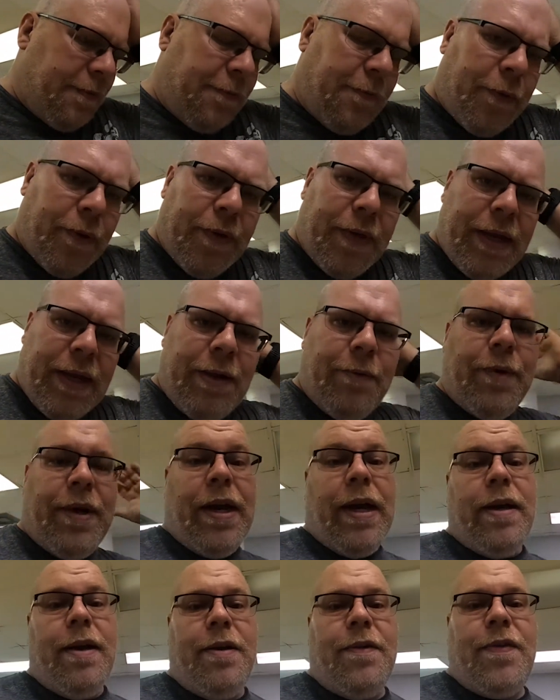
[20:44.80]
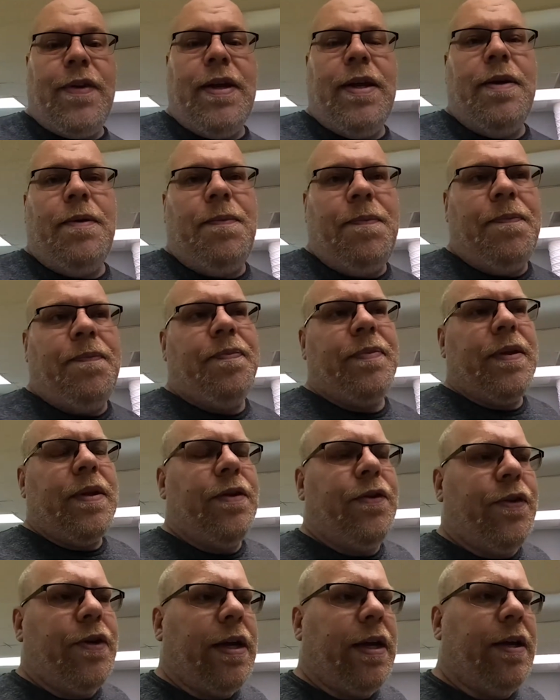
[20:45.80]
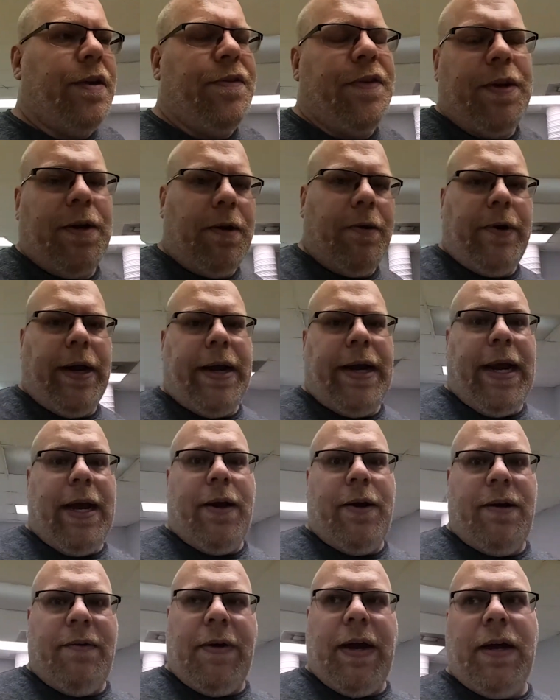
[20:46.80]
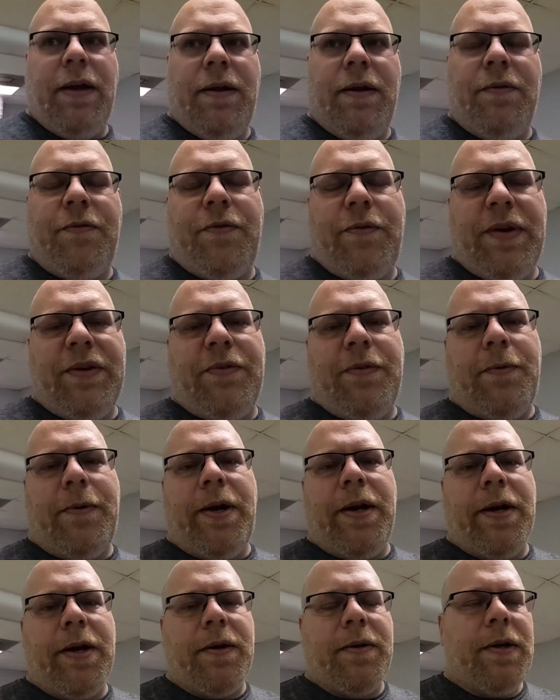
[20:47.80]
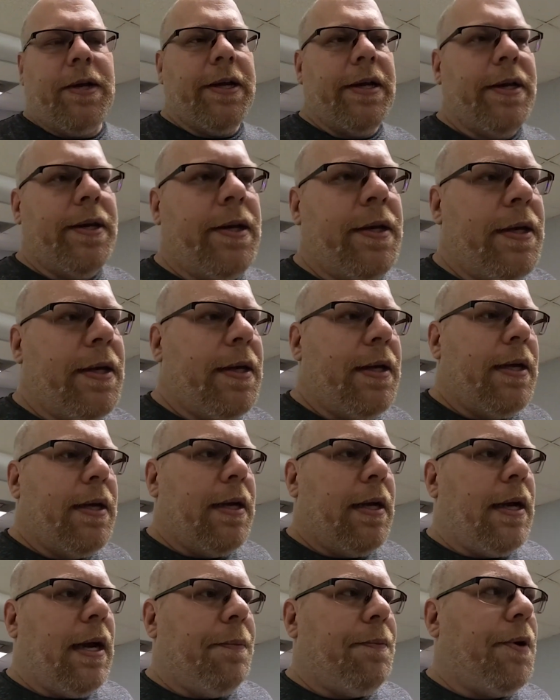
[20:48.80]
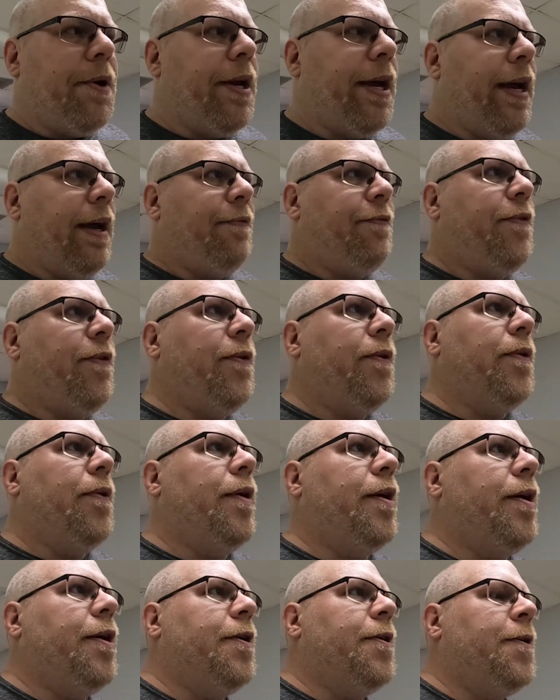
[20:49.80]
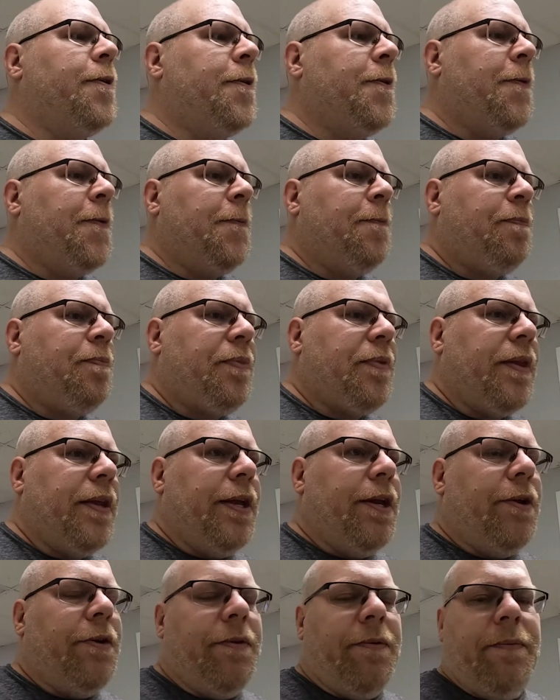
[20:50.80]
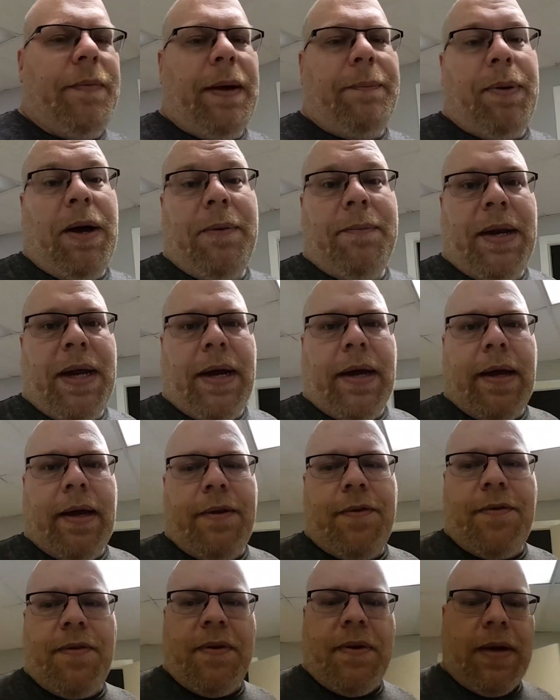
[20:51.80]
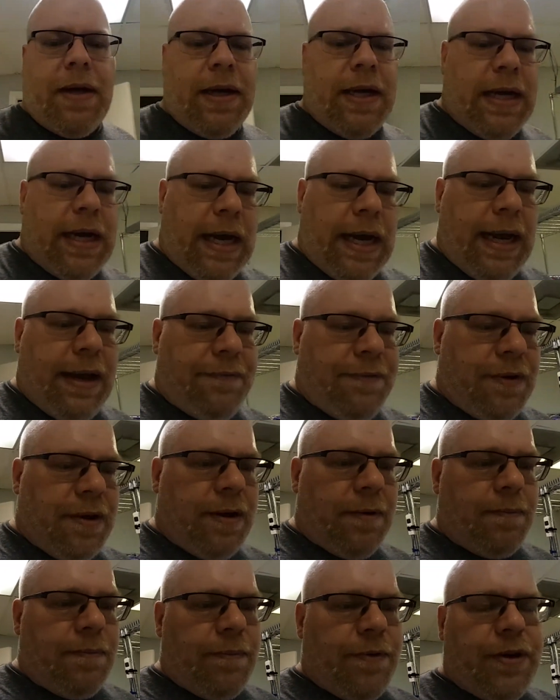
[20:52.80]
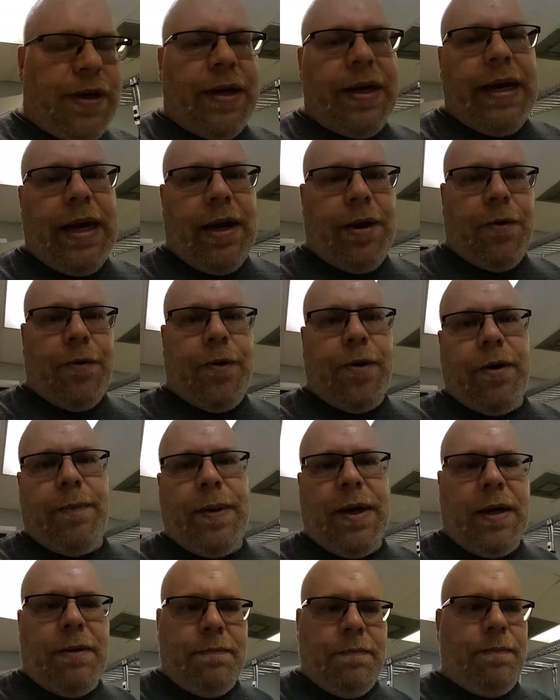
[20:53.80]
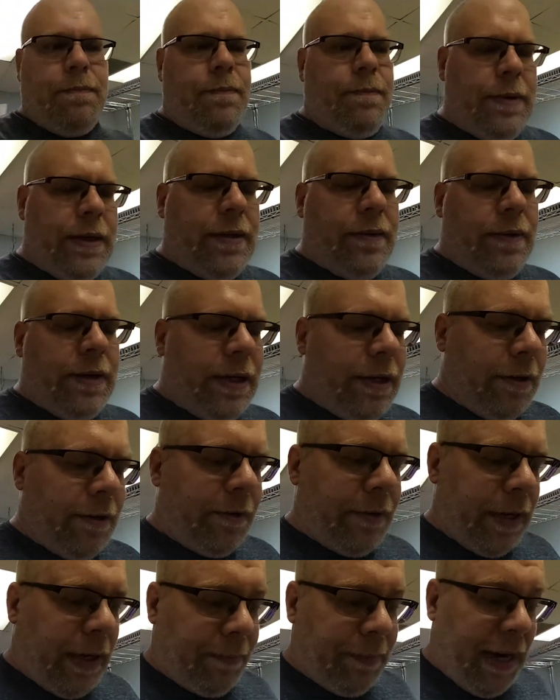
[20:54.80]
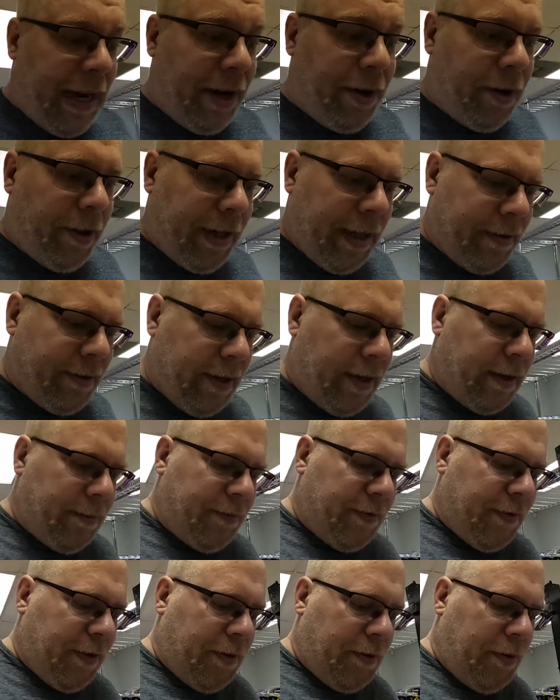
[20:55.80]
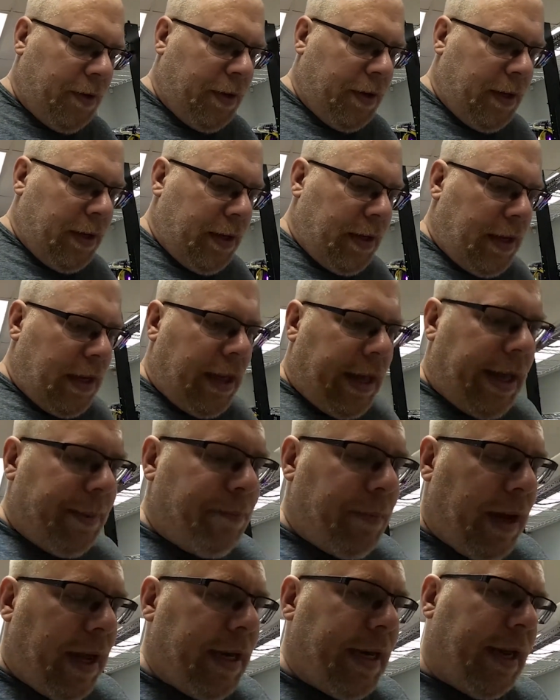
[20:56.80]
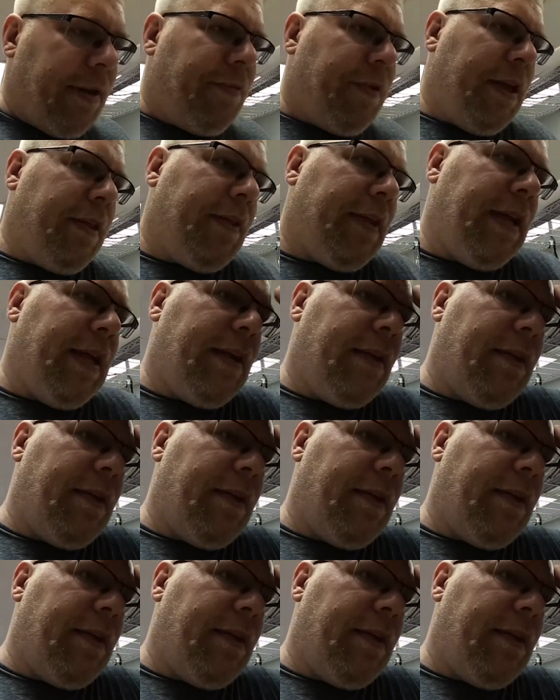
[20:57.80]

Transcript: for the redundancy, because, you know, right now if I go switch to water cooling, I'm gonna have to, you know, my pump dies, I have to shut down, order a pump, you know, and I'm down all that time. So I definitely think